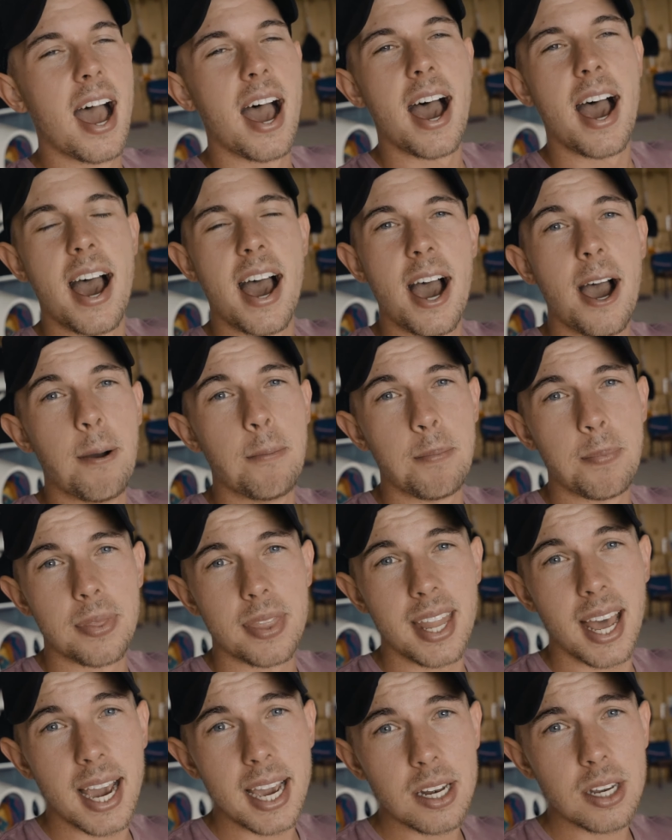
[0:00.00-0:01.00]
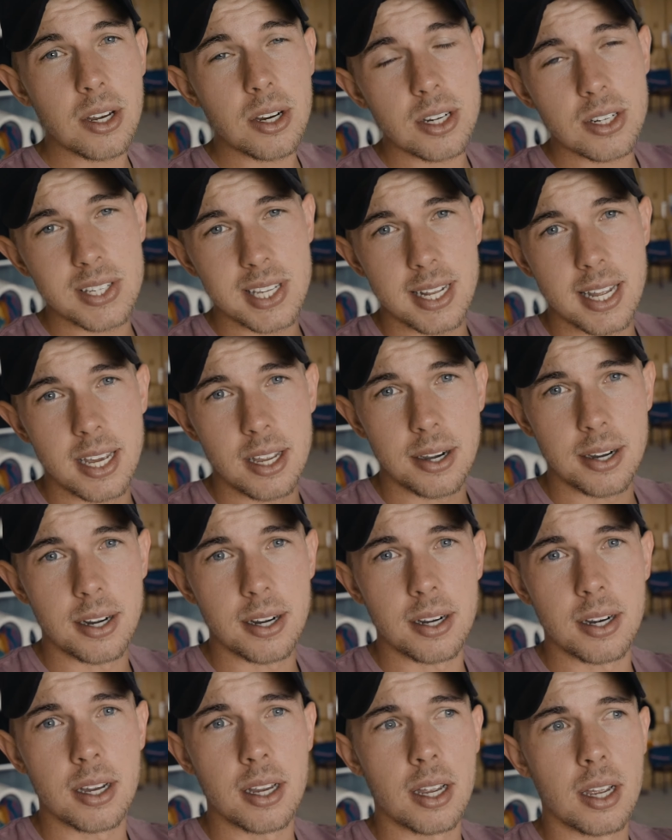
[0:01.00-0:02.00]
9 years
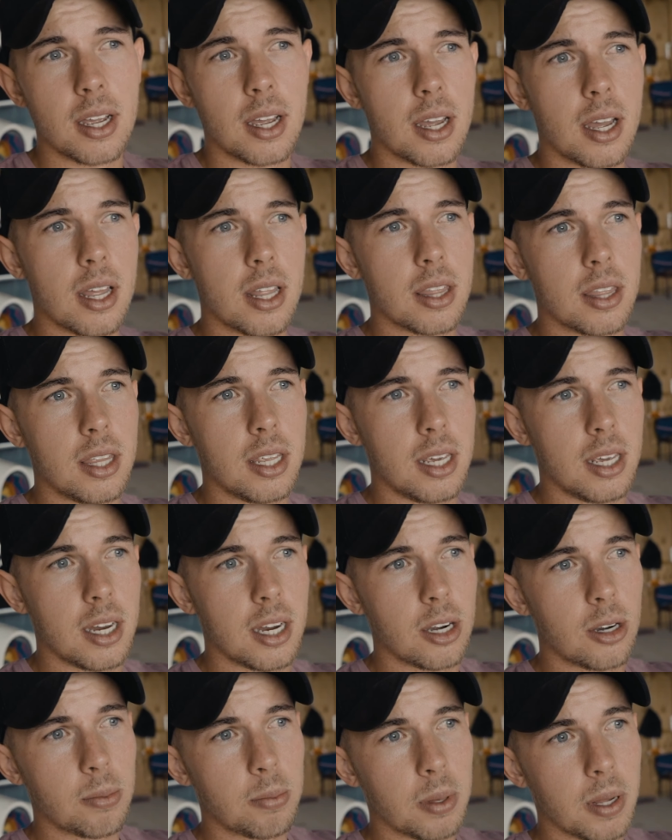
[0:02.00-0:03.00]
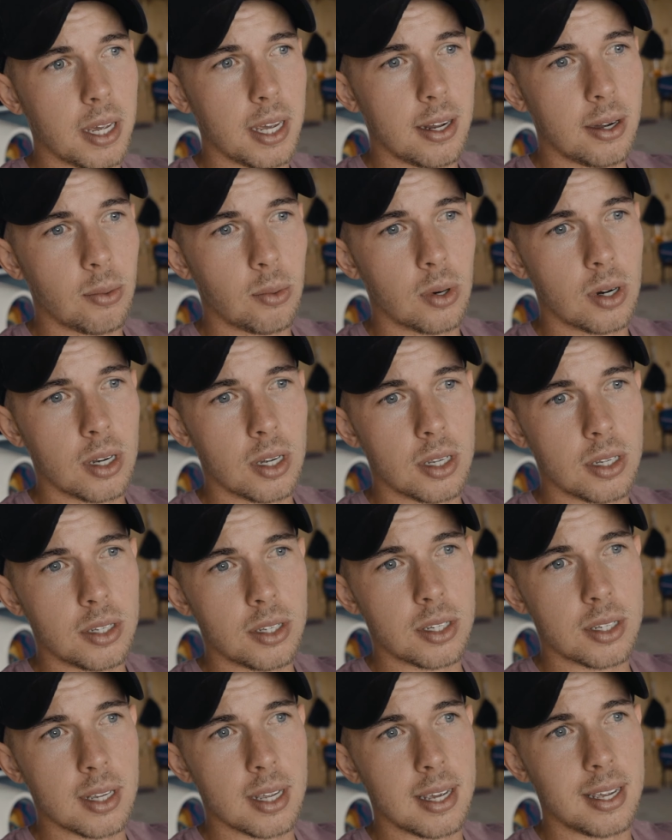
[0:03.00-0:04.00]
later, the airplane
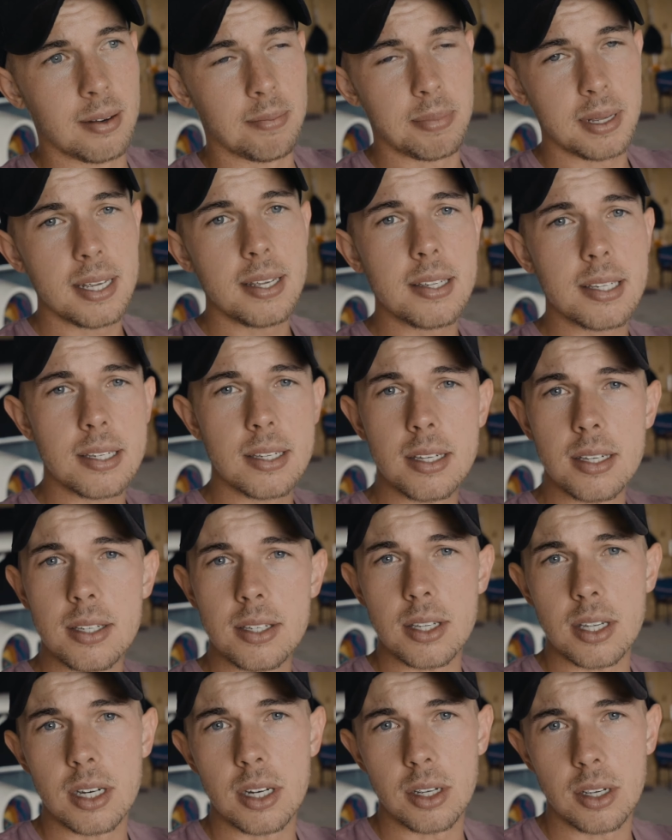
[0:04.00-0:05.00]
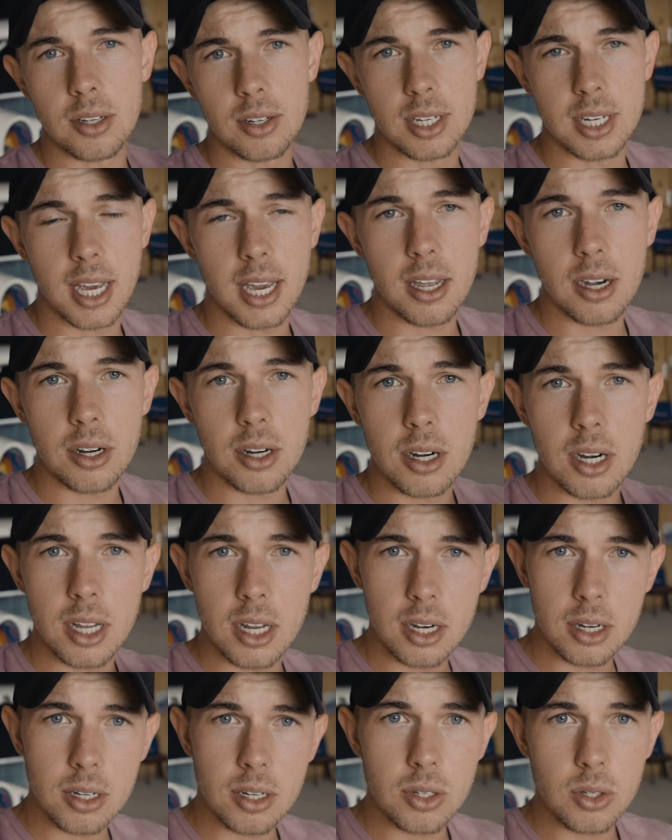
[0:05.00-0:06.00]
was in pieces in a container
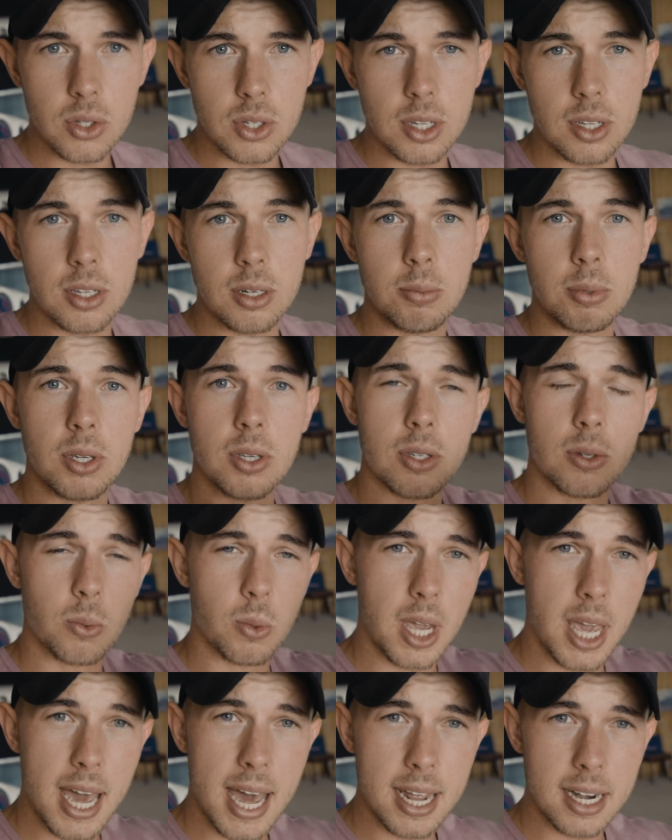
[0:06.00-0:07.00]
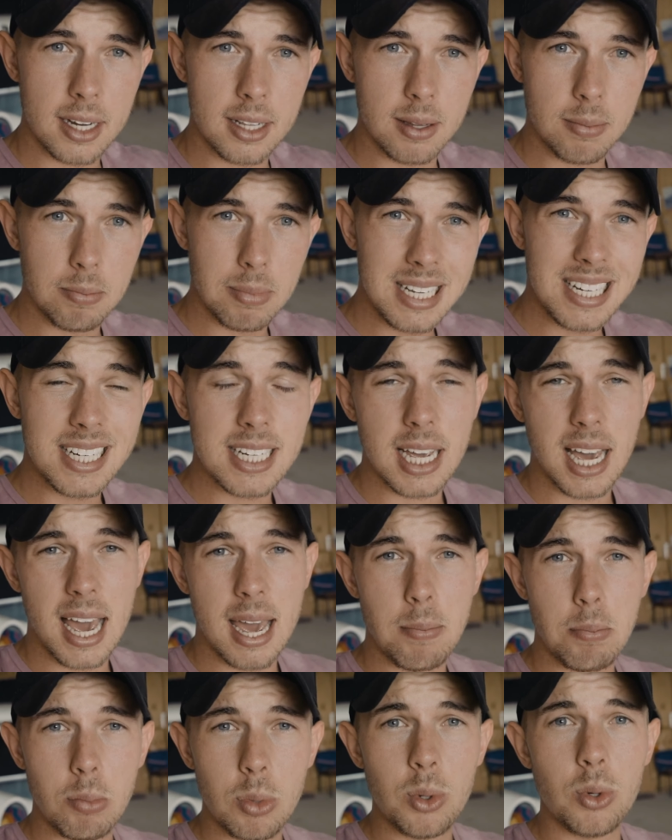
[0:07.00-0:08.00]
here in New Zealand because we had in the
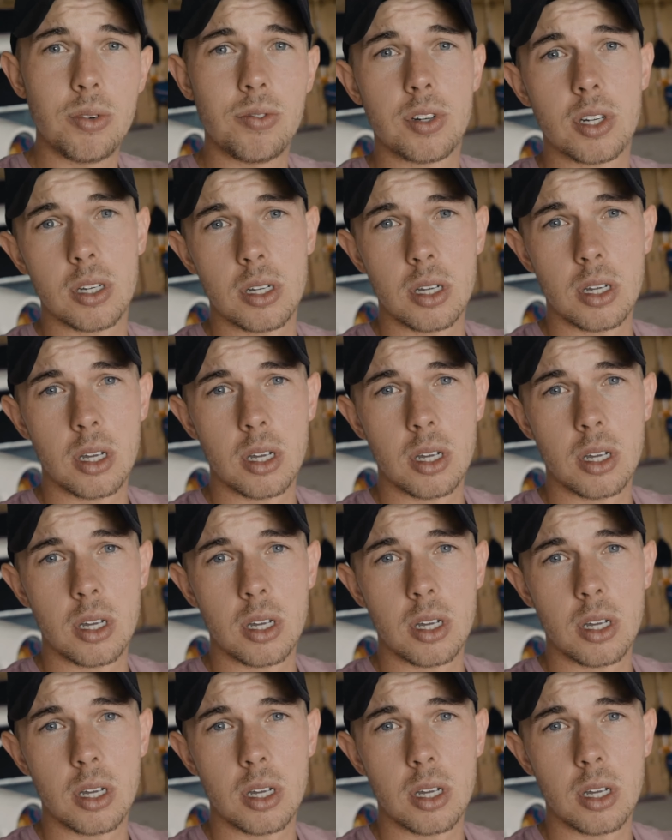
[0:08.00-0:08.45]
meantime moved